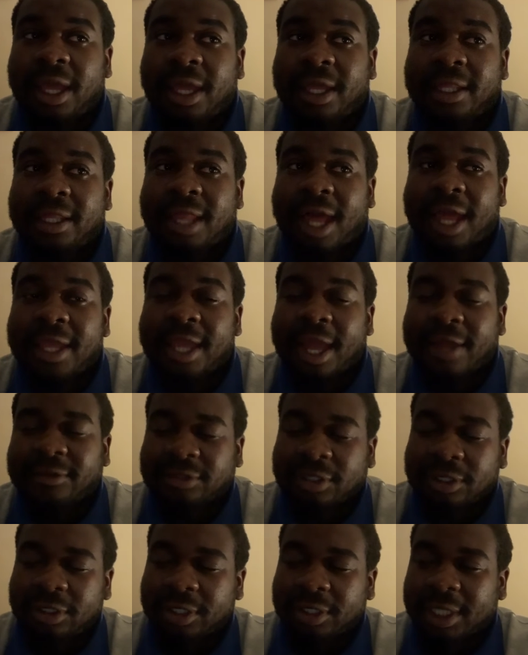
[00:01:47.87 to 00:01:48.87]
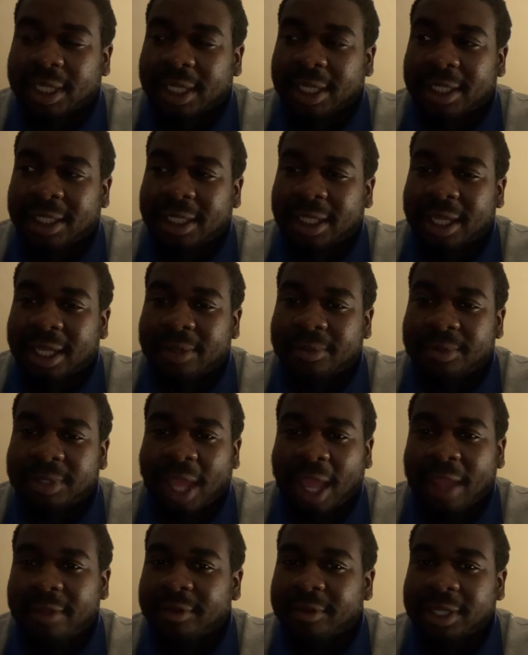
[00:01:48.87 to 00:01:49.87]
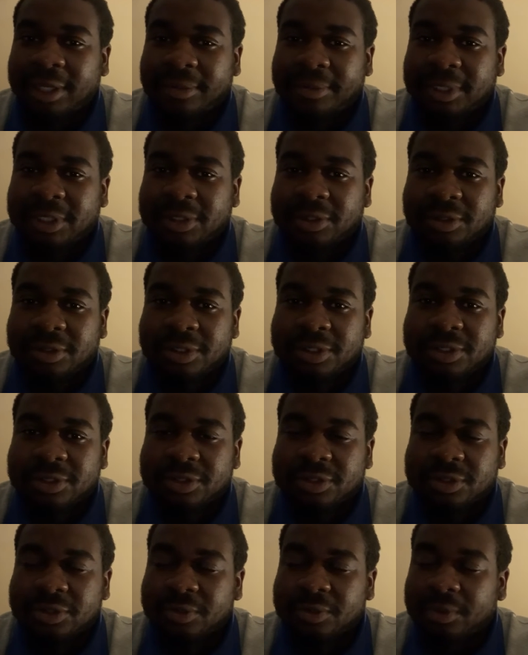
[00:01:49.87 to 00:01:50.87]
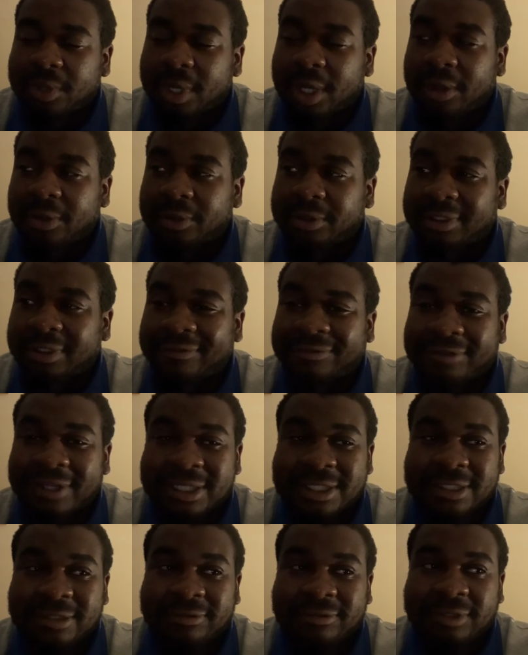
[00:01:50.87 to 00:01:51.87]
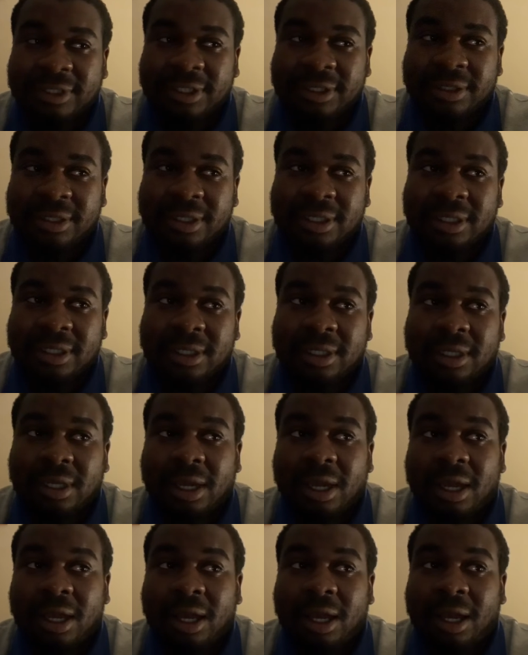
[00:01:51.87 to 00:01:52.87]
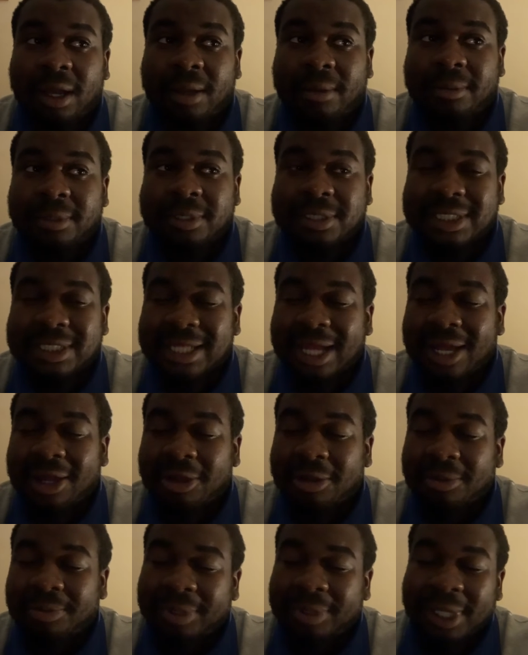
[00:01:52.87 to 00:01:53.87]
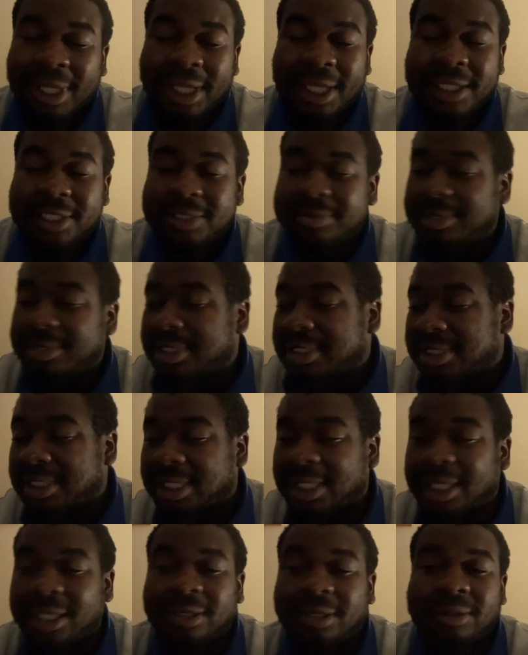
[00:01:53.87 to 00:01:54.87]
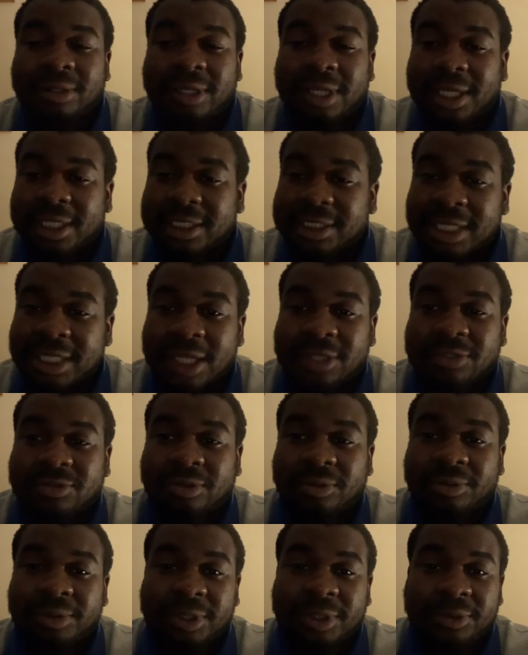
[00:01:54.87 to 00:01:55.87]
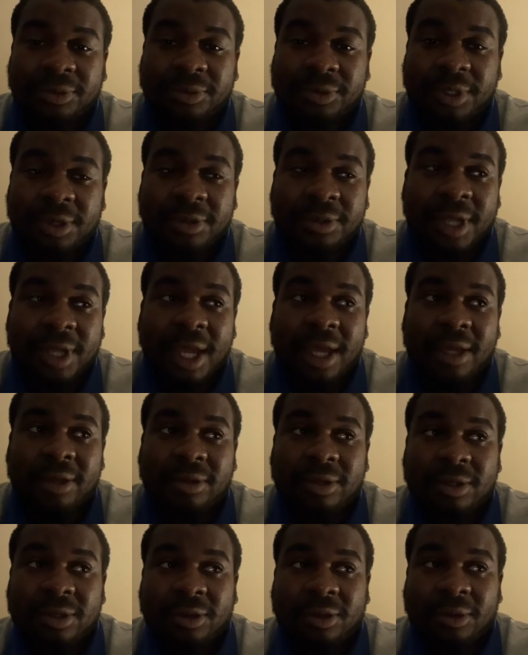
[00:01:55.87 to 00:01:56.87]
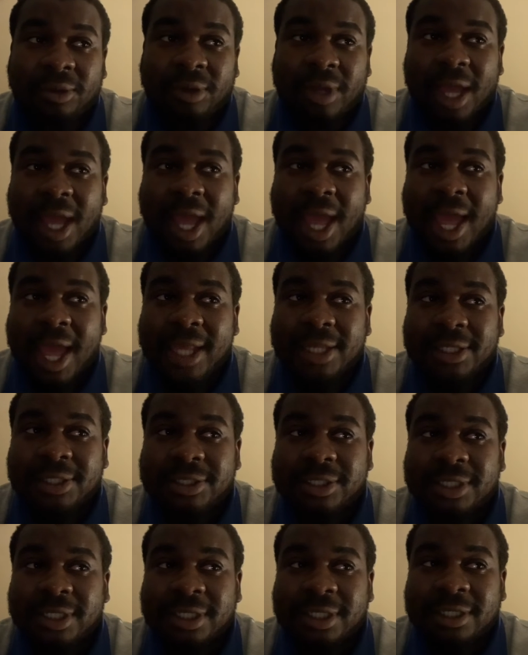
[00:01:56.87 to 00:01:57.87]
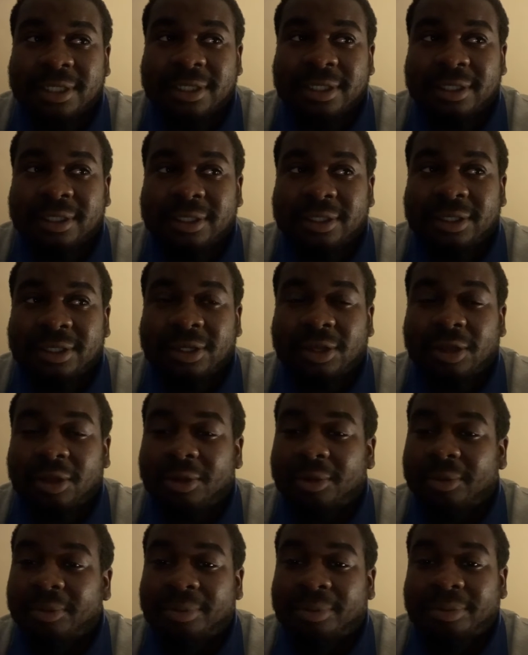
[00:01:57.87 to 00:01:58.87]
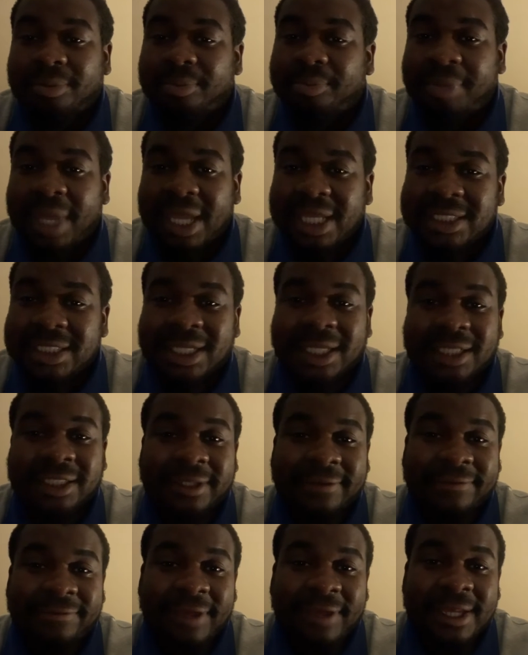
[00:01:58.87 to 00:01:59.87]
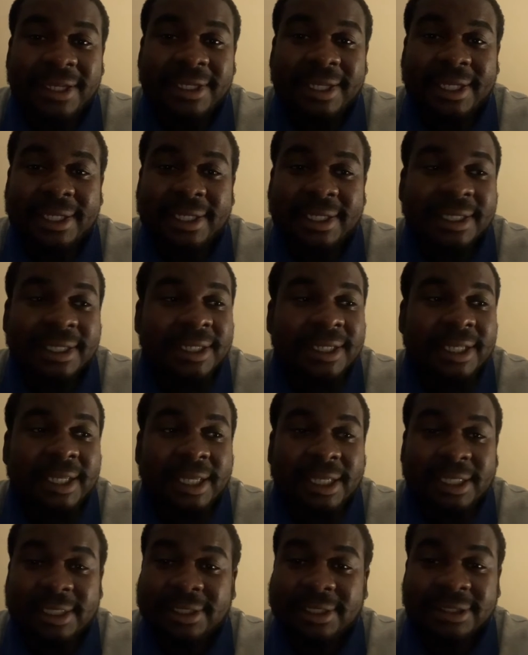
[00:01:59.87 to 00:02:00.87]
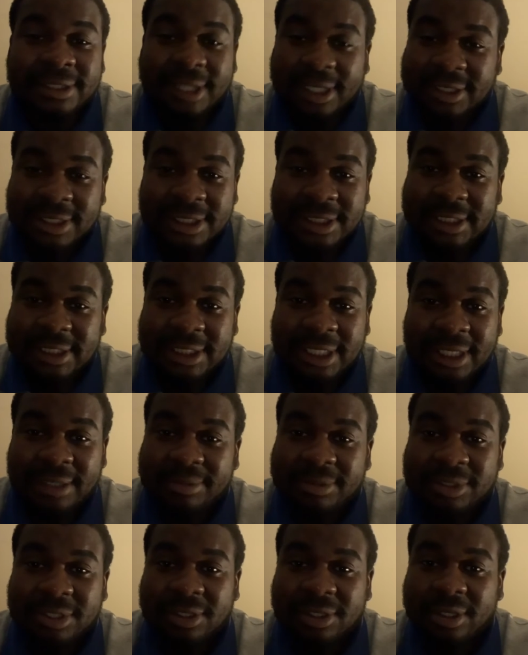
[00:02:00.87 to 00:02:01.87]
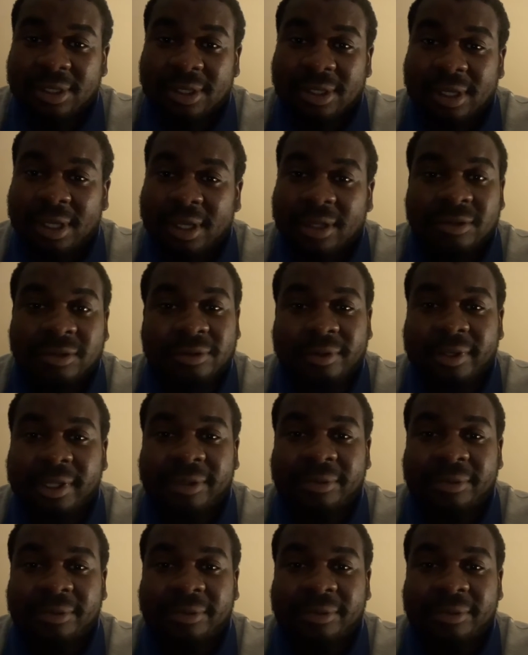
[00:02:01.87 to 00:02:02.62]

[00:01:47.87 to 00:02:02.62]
like, you have to look at it. Like, we ain't really been doing too well defensively. A style of play is missing, etc. We all know that. And, you know, basic defending doesn't seem to agree